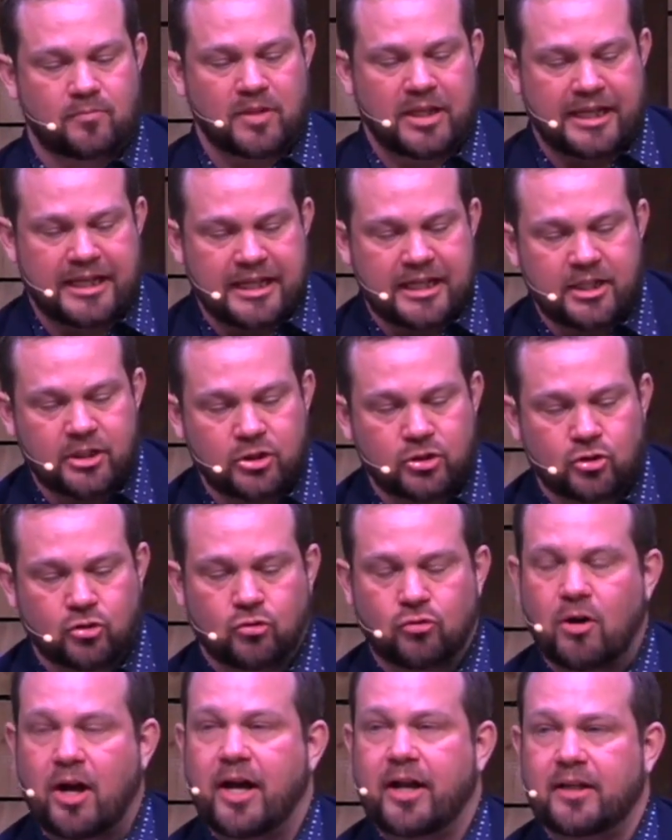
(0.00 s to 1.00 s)
In
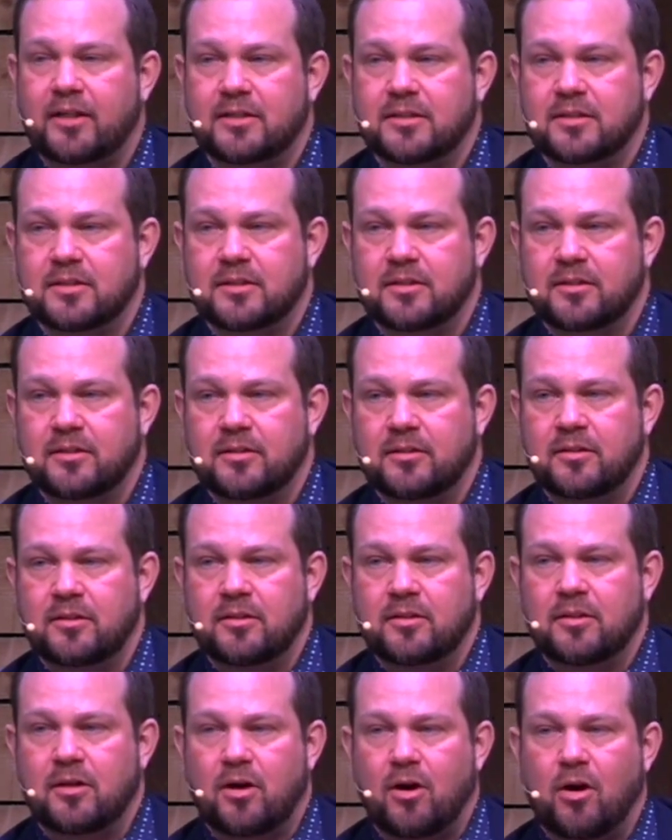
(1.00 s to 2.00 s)
Christ,
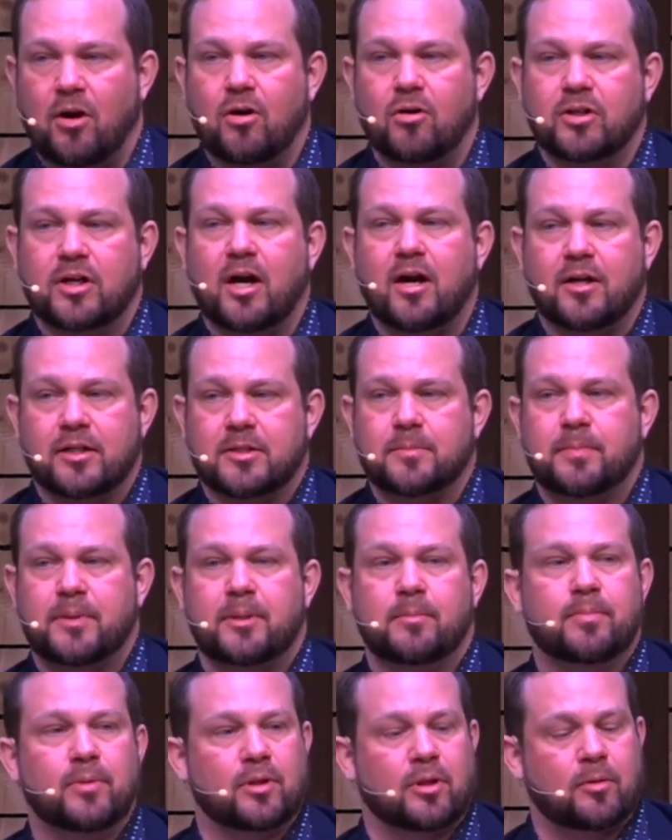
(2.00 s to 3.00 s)
all God's
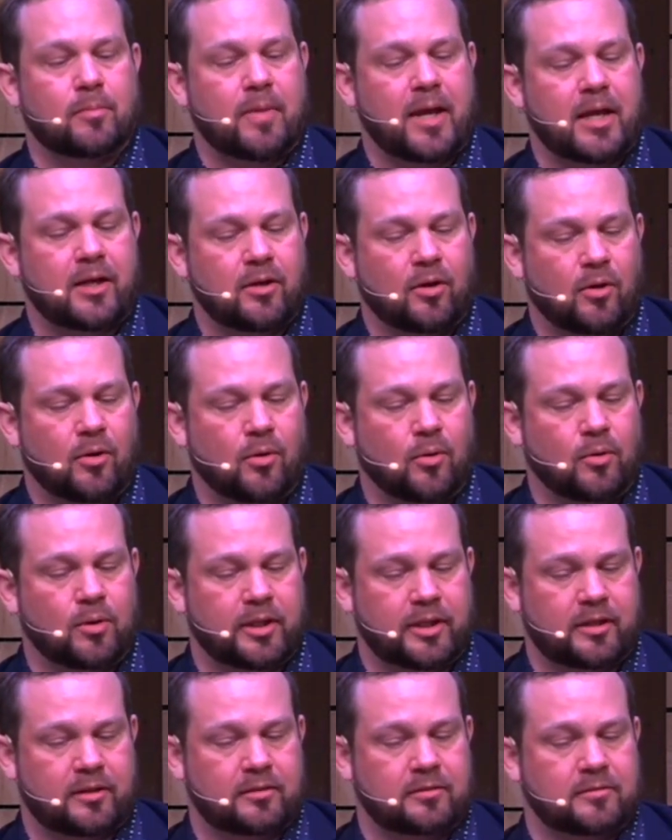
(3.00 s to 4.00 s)
people are made
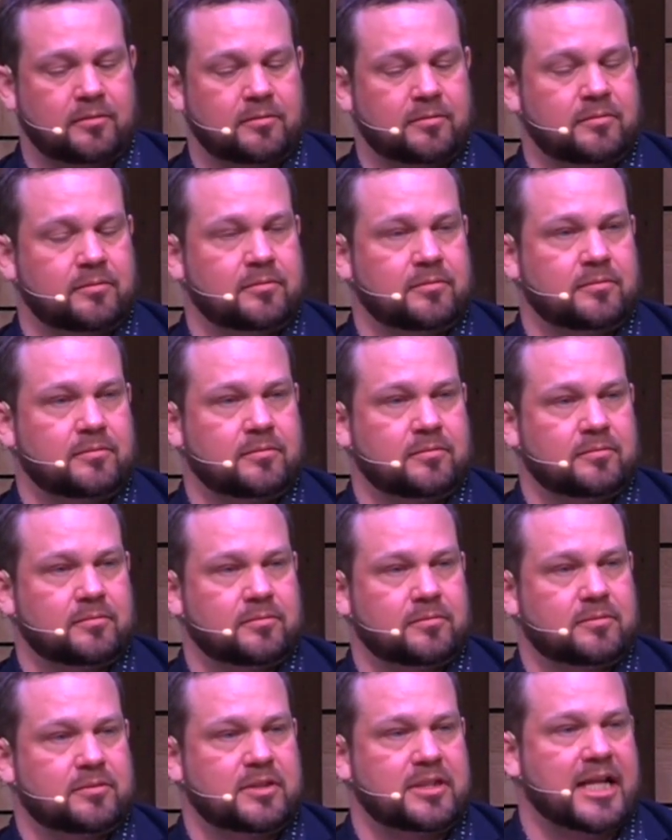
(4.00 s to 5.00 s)
holy,
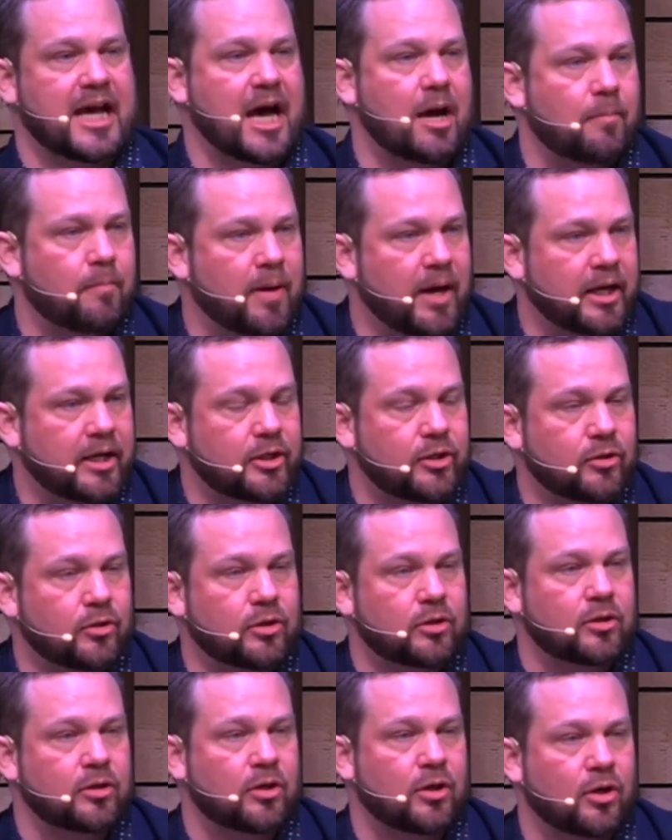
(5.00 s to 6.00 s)
not by
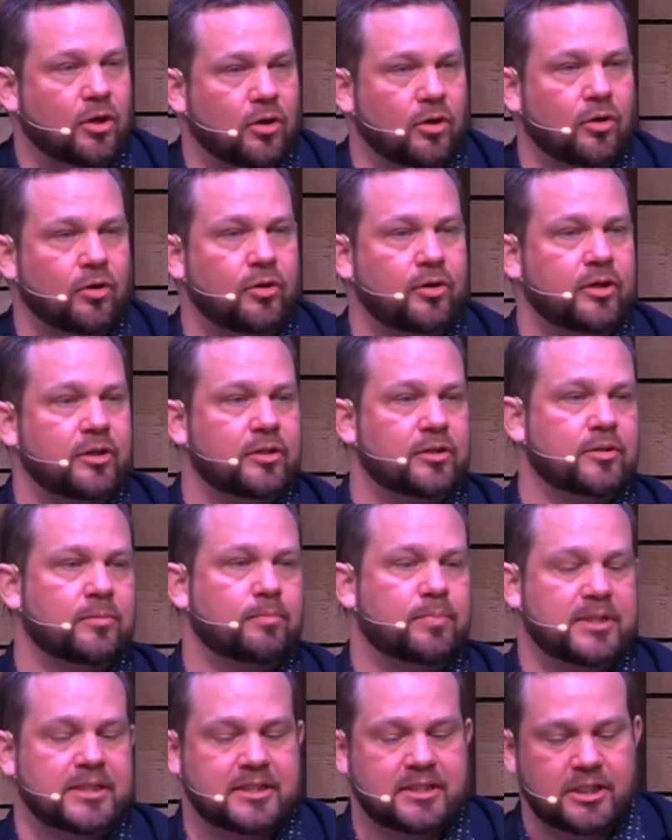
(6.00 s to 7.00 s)
your earned
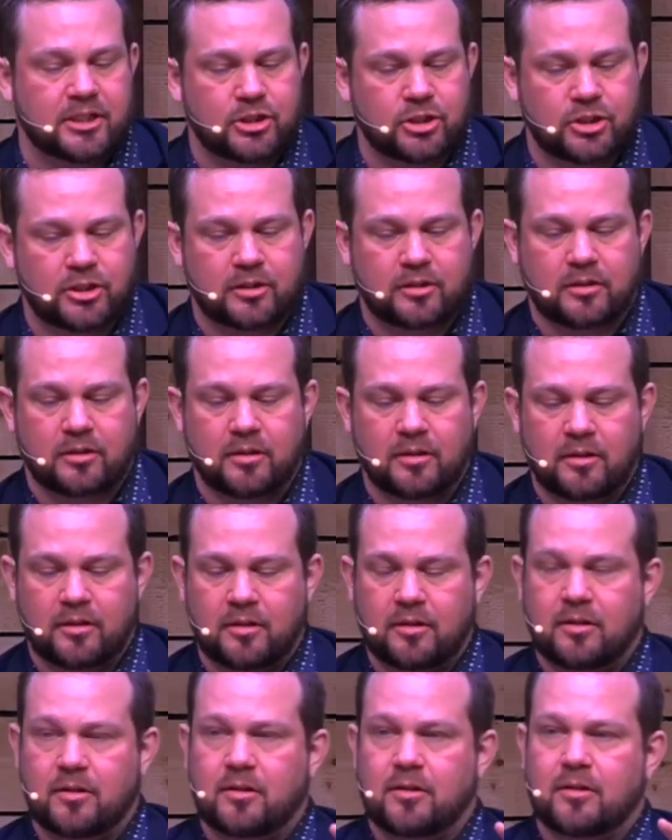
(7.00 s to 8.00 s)
position,
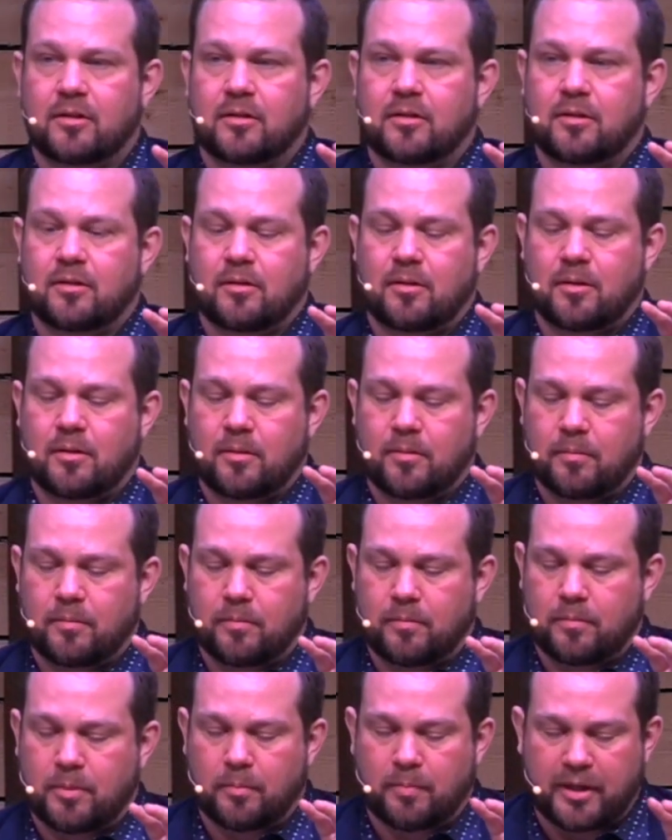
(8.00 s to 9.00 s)

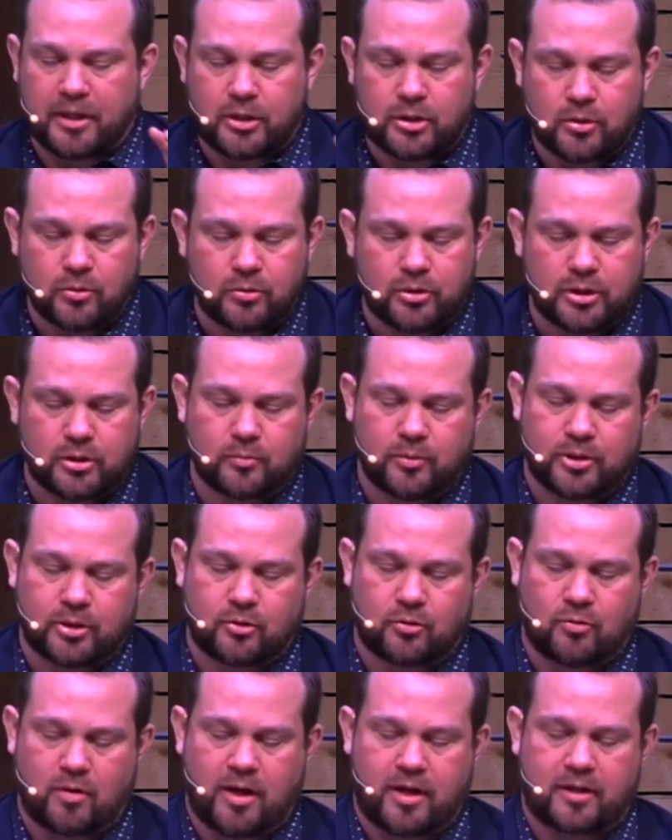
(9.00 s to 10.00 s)
but by union with
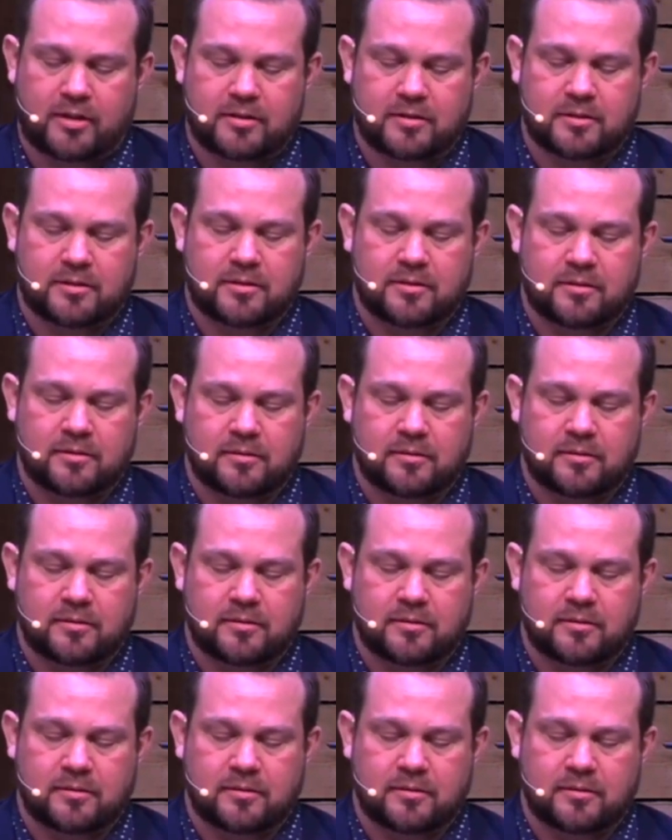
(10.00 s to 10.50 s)
Christ.